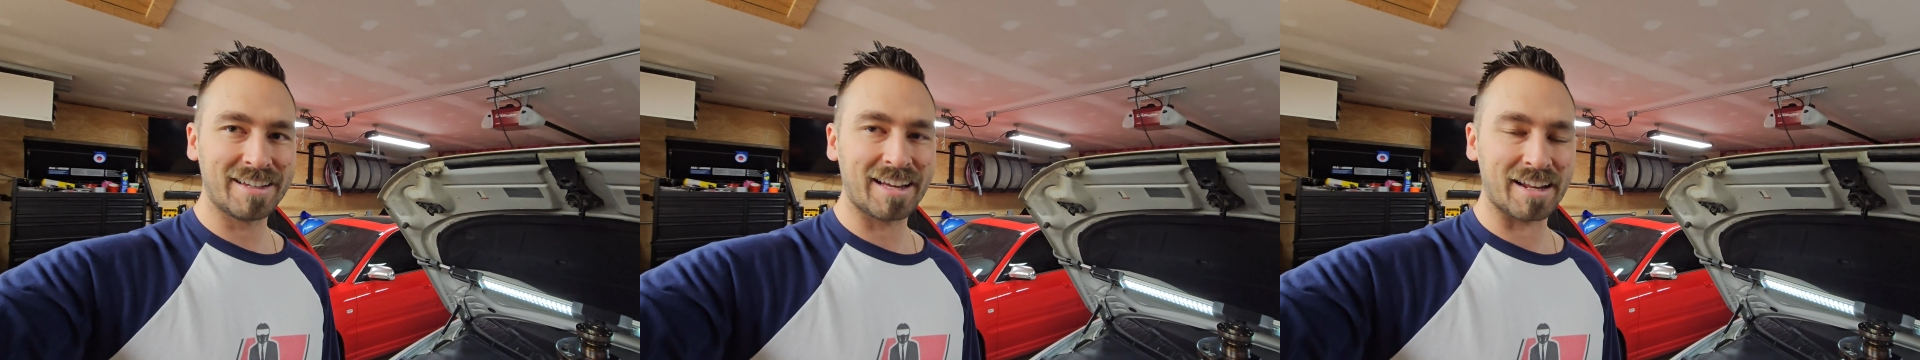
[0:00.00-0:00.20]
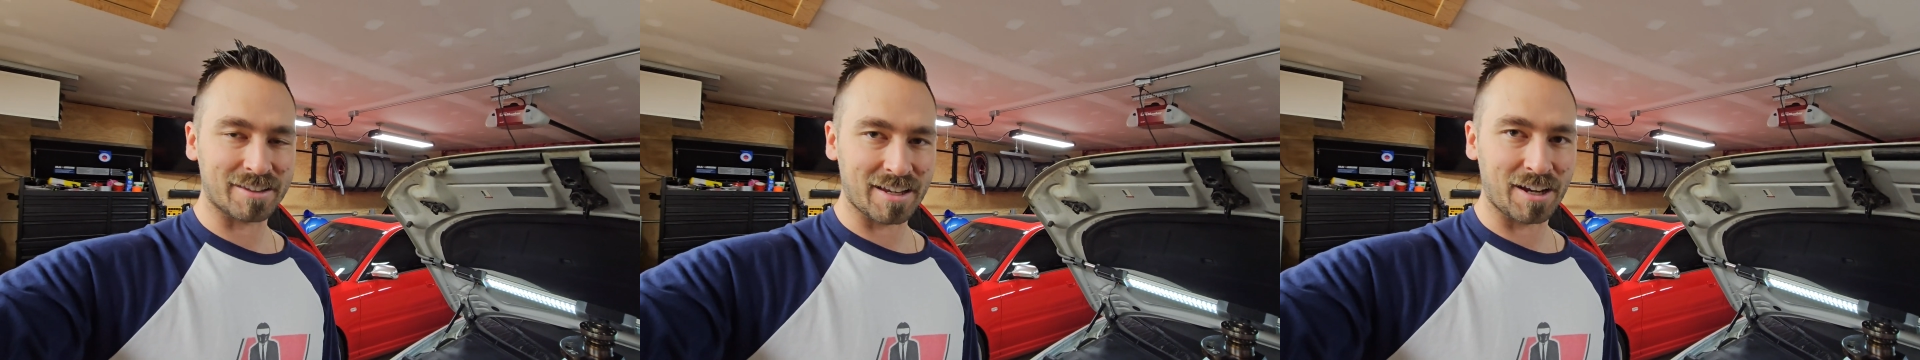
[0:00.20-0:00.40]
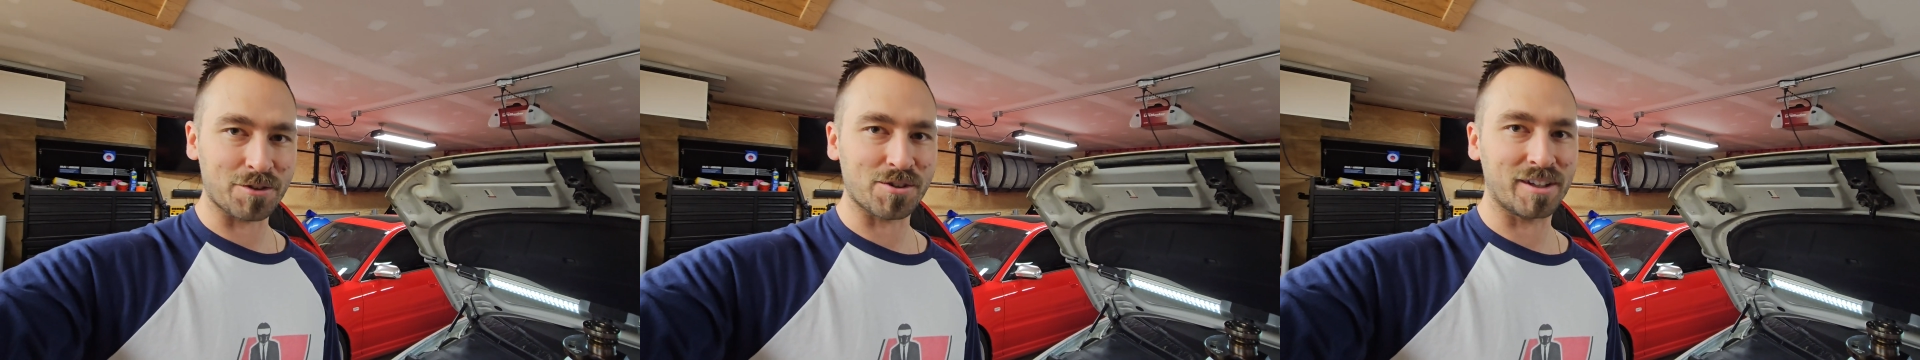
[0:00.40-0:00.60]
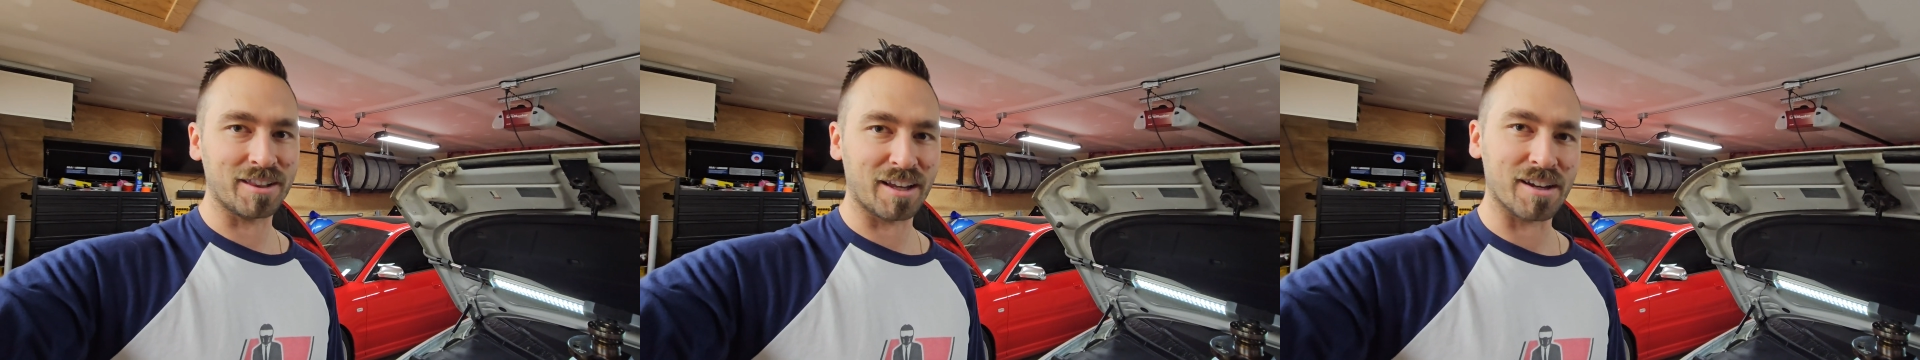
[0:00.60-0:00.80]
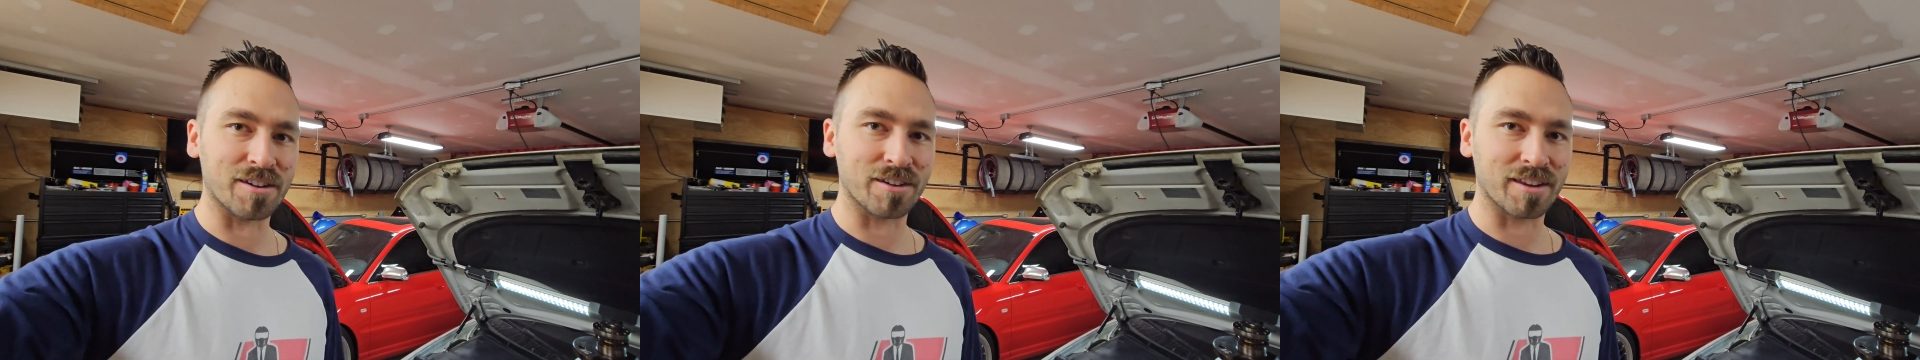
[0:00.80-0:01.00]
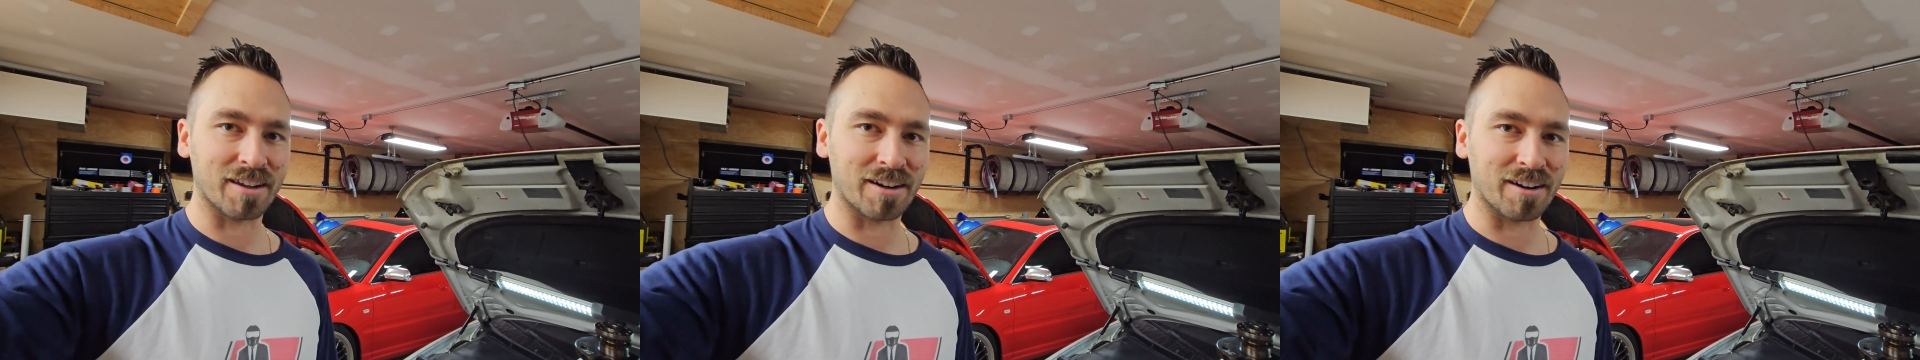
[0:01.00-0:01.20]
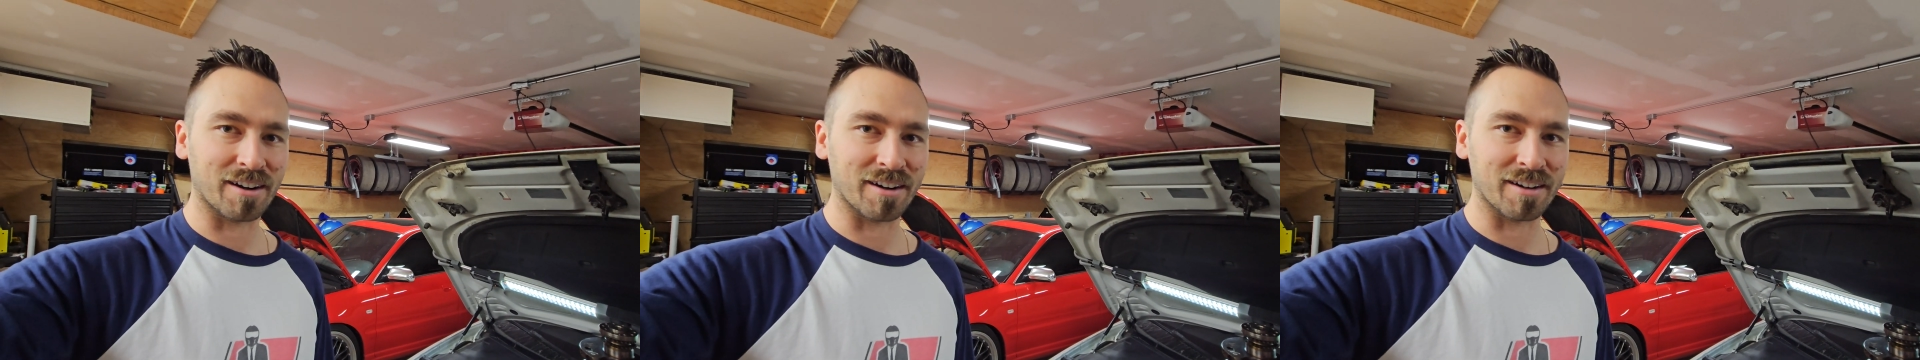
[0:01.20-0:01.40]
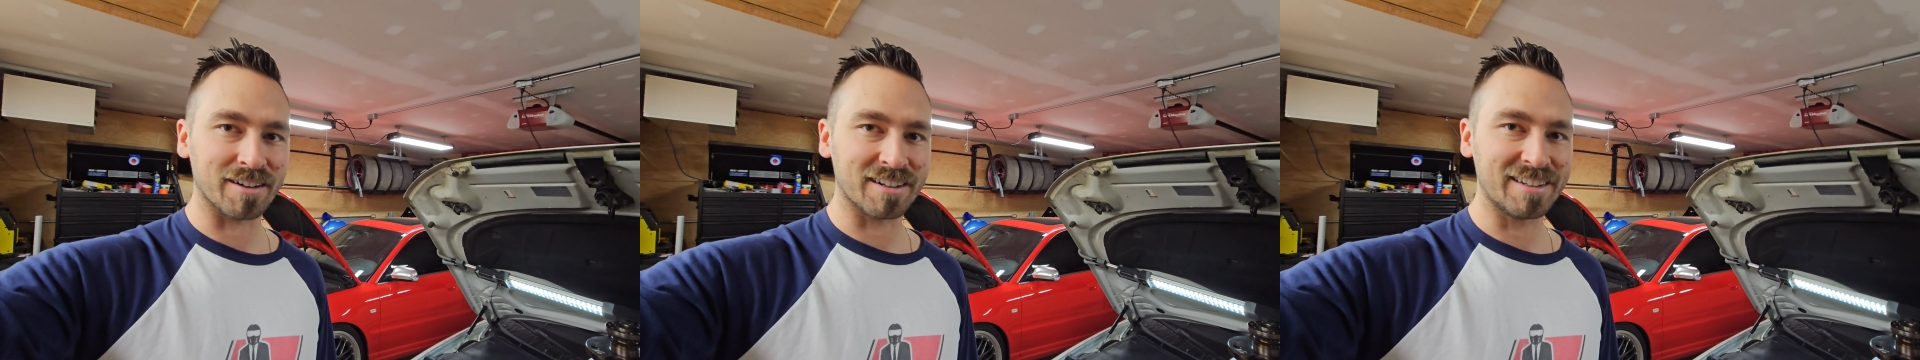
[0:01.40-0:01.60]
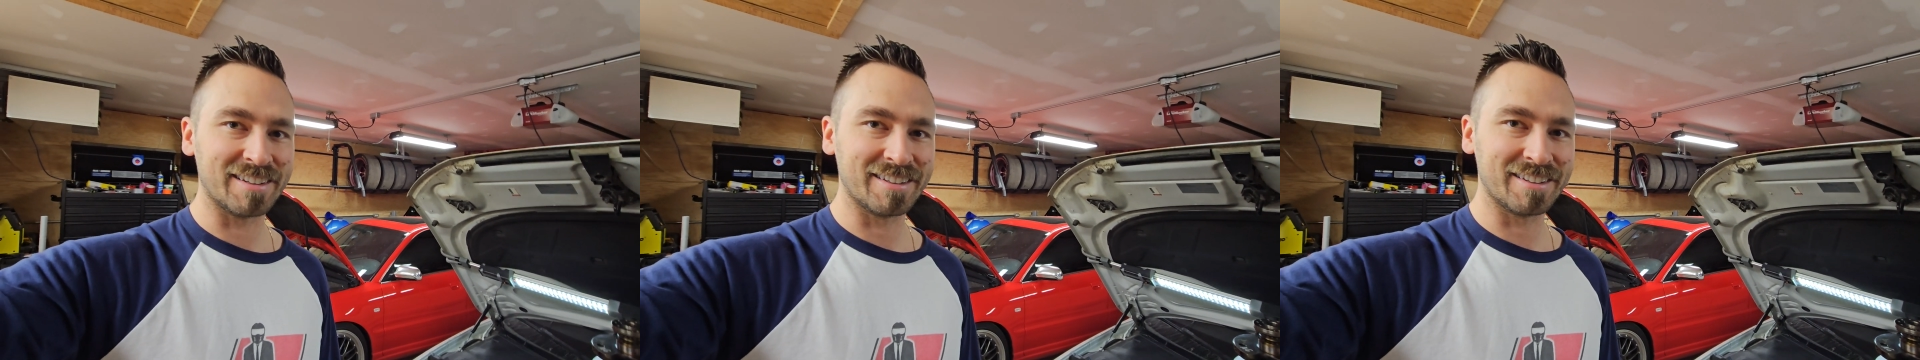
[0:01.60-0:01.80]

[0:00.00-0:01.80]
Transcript: and it's actually lighter than our